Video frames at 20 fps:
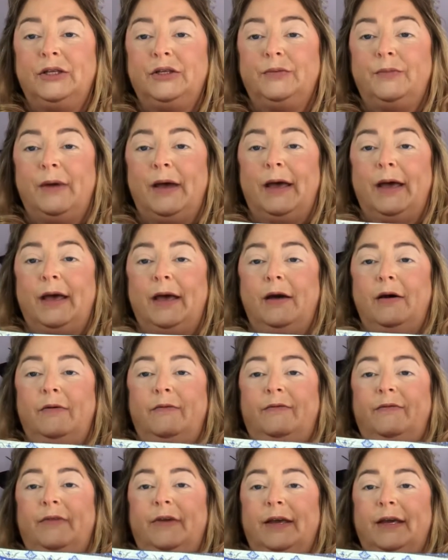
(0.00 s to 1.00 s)
My
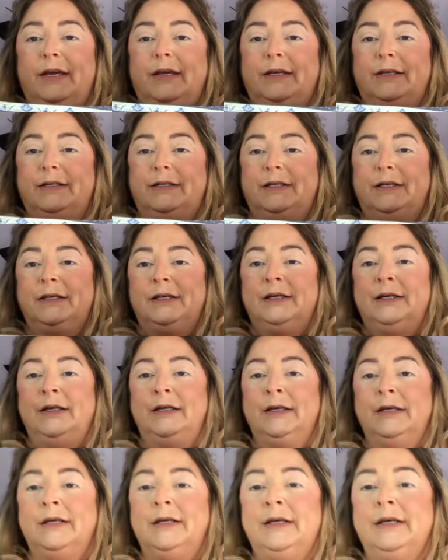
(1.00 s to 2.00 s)
outfit.
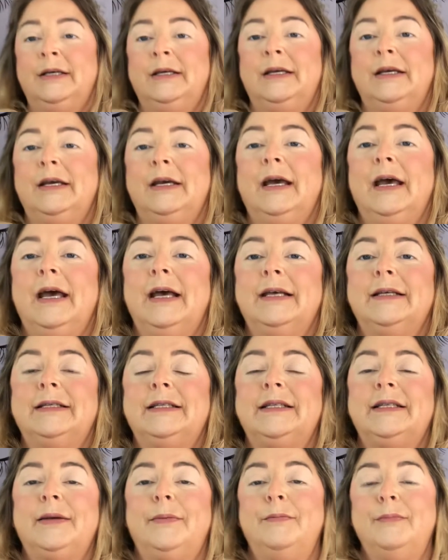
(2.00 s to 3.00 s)
It has
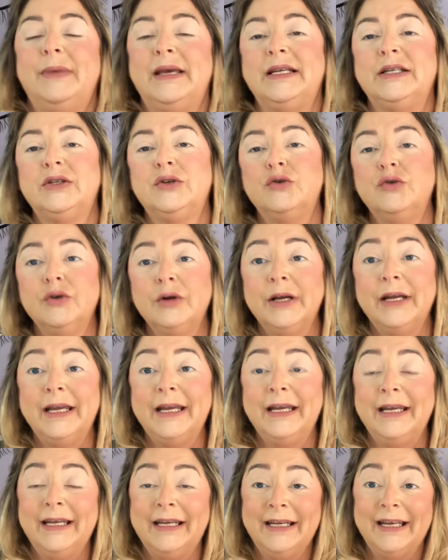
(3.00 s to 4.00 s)
some mint
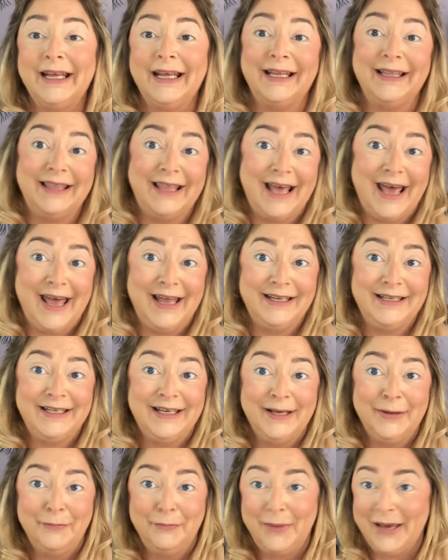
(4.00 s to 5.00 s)
green, and that
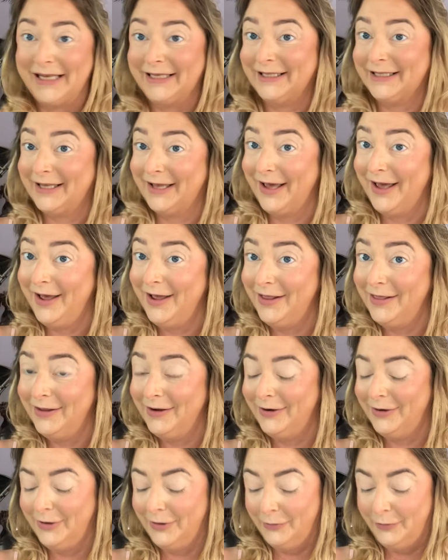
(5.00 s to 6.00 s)
best
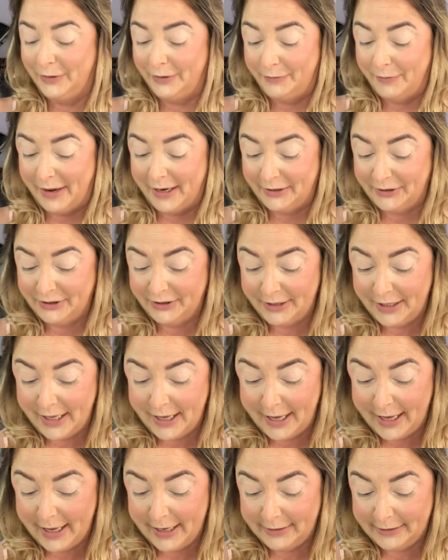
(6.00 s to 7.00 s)
color would match
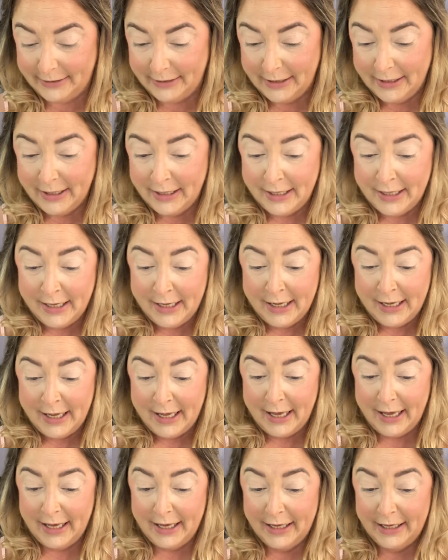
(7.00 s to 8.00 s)
that.
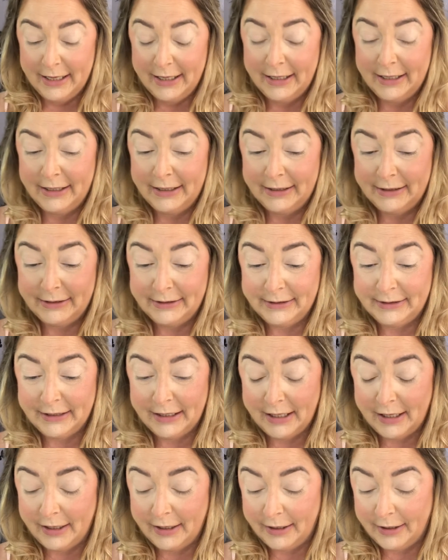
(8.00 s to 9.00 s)
And
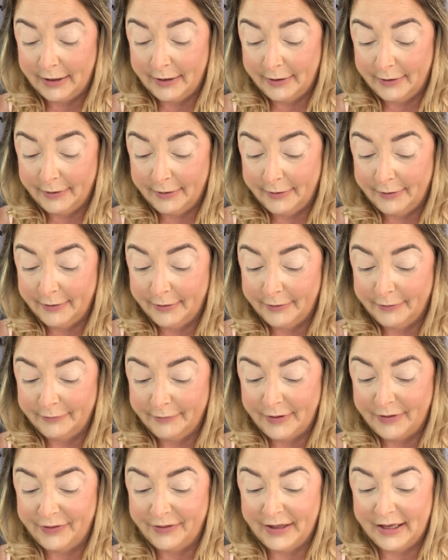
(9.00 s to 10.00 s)
I
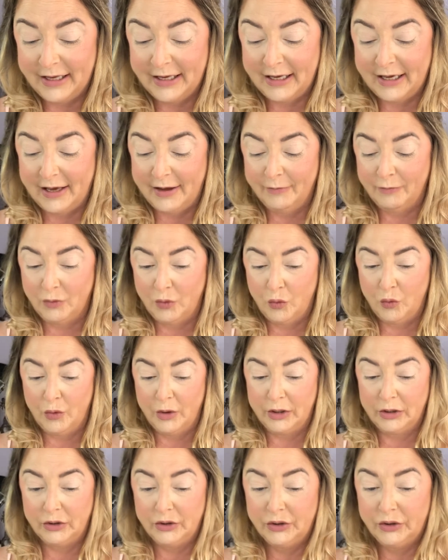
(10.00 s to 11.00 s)
think I'm
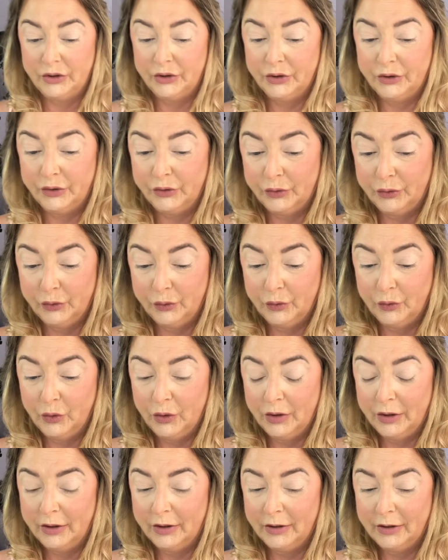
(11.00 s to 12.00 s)
going to,
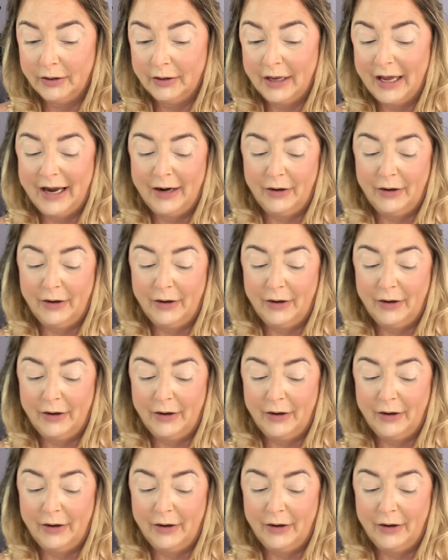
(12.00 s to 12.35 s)
I